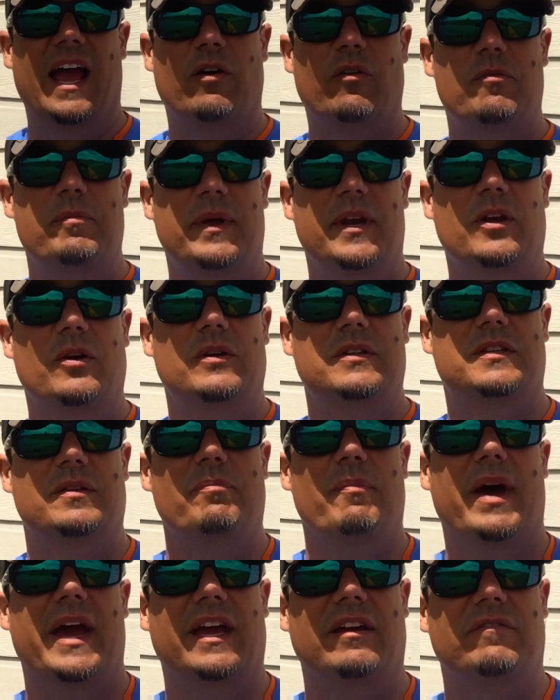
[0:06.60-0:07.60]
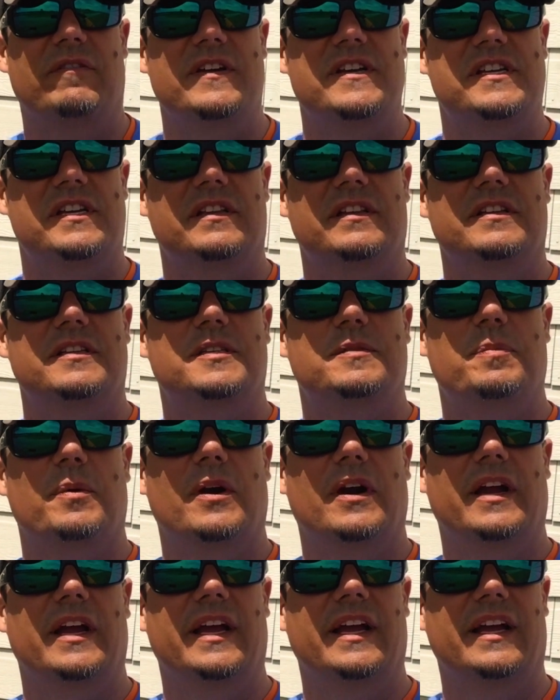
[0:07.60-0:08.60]
Hey, we've been doing some bank fishing this
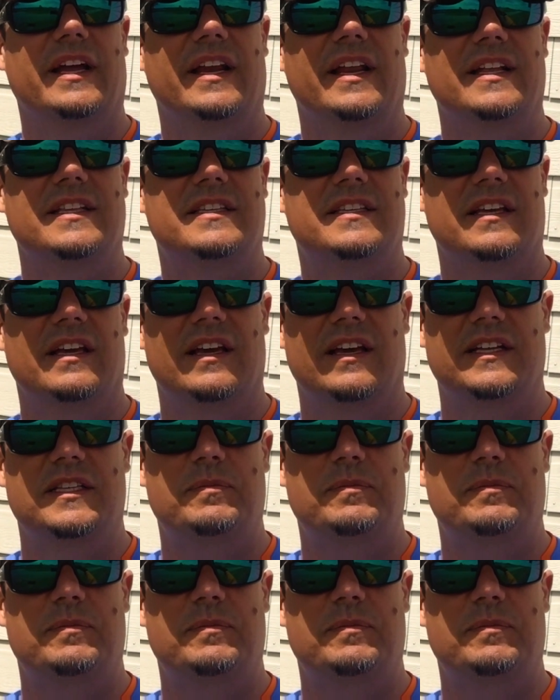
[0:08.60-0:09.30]
spring, and it's uh,